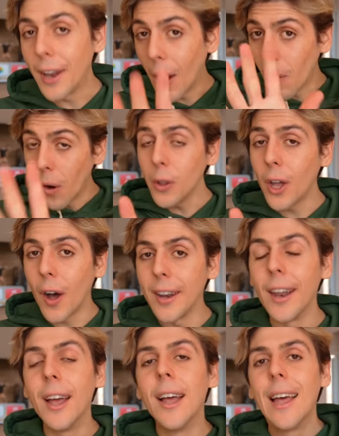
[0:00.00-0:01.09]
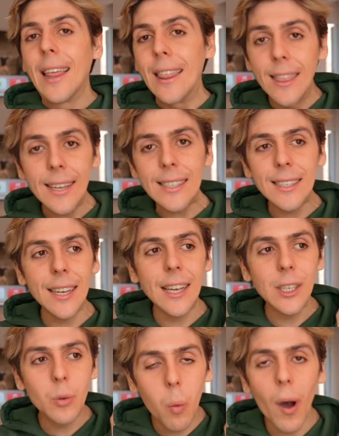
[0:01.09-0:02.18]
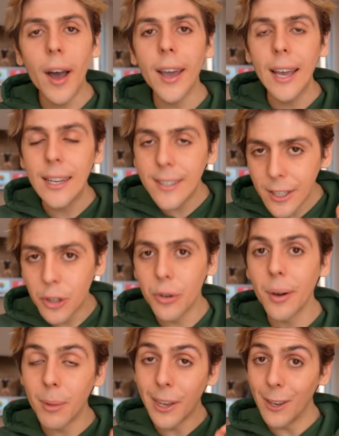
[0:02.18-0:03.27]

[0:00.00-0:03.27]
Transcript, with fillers: Now hold on. This is why it's extremely